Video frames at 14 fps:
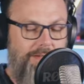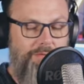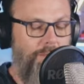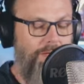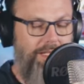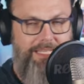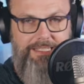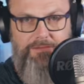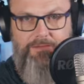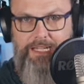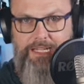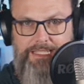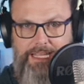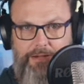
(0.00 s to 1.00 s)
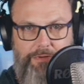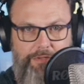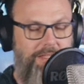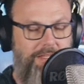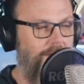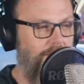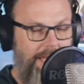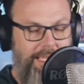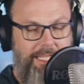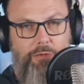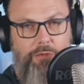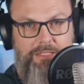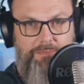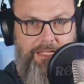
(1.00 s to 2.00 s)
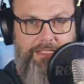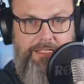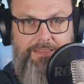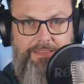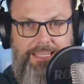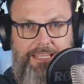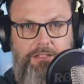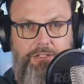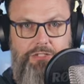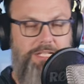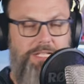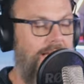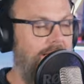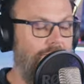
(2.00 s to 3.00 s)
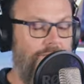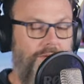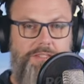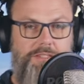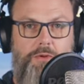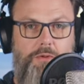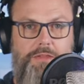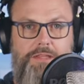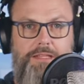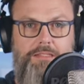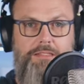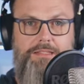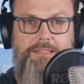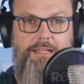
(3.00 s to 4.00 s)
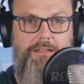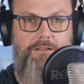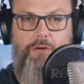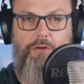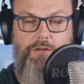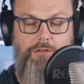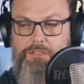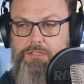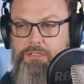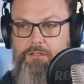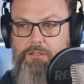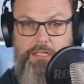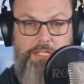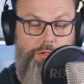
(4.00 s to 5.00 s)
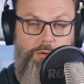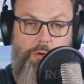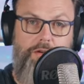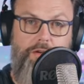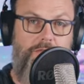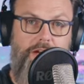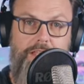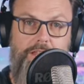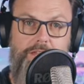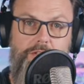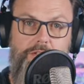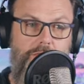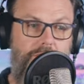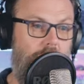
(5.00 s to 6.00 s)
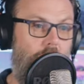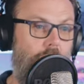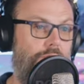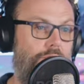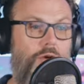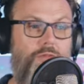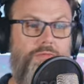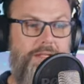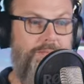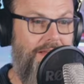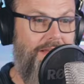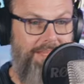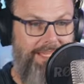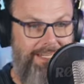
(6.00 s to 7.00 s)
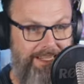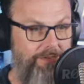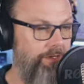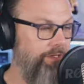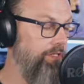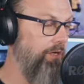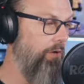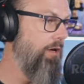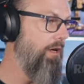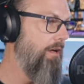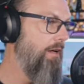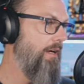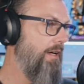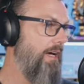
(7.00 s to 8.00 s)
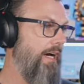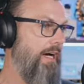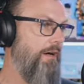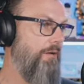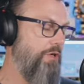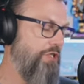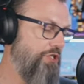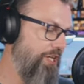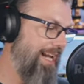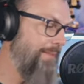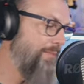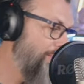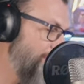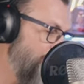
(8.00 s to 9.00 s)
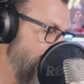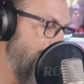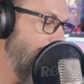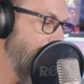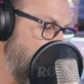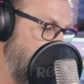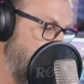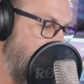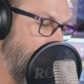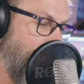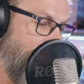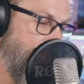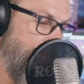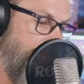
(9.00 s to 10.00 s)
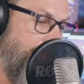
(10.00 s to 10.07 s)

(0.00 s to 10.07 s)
Not everybody gets invited to everything. Like you explained at the end, she has friends go to things that aren't, that you aren't invited to, and you don't throw a fit about that either. So, uh, but she kept pushing and pushing and